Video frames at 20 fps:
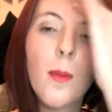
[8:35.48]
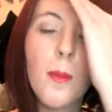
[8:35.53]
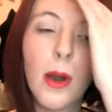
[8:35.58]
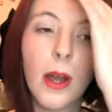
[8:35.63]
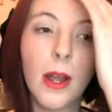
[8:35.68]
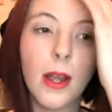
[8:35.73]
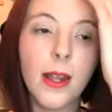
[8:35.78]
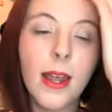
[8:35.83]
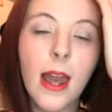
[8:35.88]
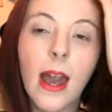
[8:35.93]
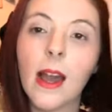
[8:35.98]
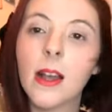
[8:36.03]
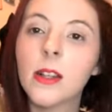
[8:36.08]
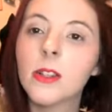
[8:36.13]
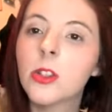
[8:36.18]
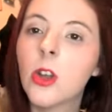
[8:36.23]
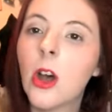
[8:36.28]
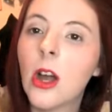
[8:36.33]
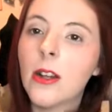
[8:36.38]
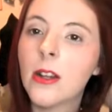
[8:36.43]
But yeah,
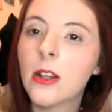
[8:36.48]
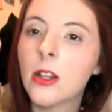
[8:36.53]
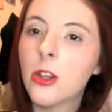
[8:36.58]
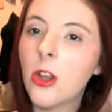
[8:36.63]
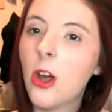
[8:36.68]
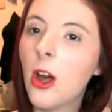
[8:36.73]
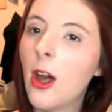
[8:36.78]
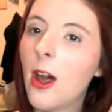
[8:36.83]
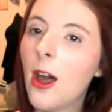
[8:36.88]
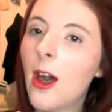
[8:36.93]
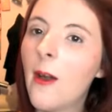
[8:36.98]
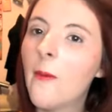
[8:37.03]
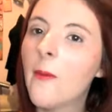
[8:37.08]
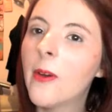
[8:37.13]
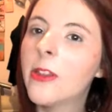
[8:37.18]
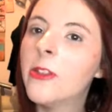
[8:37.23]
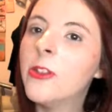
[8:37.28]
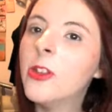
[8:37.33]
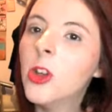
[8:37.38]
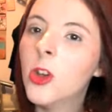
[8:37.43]
so I just thought
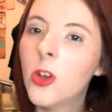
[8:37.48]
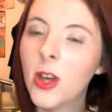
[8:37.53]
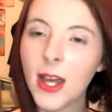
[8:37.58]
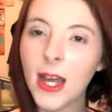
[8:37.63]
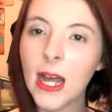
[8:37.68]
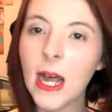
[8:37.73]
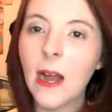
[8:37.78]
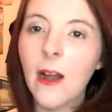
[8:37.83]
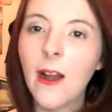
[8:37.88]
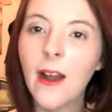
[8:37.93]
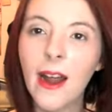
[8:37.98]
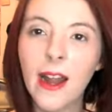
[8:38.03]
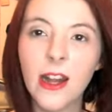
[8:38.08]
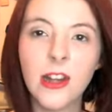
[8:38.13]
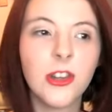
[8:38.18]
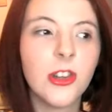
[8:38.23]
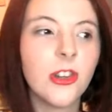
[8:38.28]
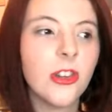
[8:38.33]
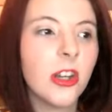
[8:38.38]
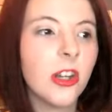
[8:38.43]
with new hair
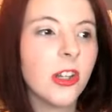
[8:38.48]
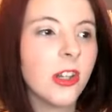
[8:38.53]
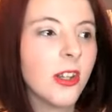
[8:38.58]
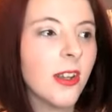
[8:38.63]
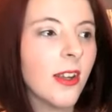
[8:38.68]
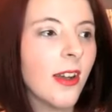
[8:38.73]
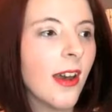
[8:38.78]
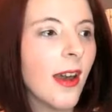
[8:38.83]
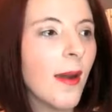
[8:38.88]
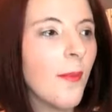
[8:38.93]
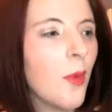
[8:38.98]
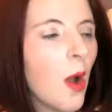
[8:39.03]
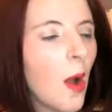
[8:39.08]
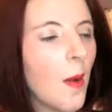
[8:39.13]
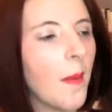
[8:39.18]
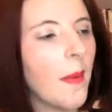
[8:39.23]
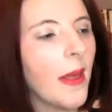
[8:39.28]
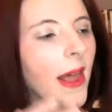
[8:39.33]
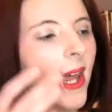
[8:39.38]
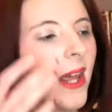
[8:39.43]
I should just
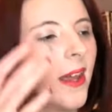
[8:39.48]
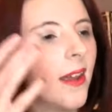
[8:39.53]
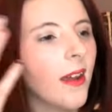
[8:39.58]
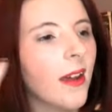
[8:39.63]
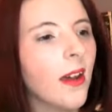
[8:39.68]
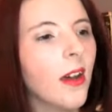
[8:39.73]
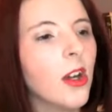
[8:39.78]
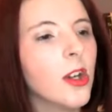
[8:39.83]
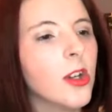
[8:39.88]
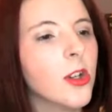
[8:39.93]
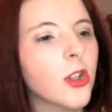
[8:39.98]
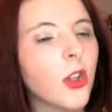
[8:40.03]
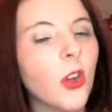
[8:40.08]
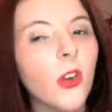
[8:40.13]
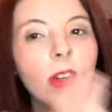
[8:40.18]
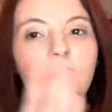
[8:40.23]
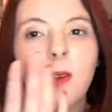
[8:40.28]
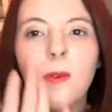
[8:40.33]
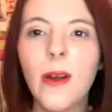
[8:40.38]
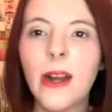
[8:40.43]
probably
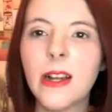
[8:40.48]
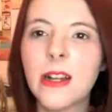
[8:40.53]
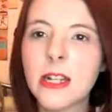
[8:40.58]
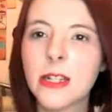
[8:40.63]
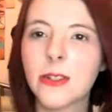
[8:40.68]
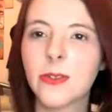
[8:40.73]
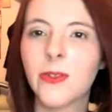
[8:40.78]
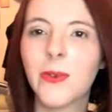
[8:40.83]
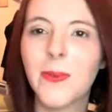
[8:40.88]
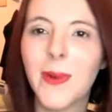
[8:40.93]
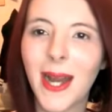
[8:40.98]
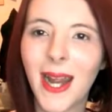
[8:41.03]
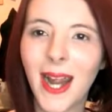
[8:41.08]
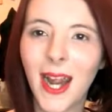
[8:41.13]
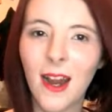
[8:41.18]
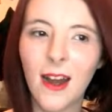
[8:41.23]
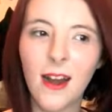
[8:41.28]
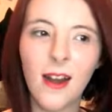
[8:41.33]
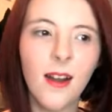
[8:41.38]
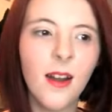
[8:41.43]
show you what I use for my
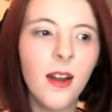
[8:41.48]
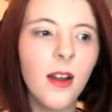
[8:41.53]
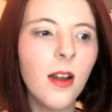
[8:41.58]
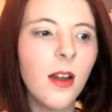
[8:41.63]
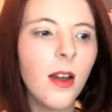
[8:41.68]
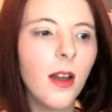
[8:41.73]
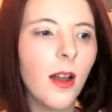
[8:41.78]
hair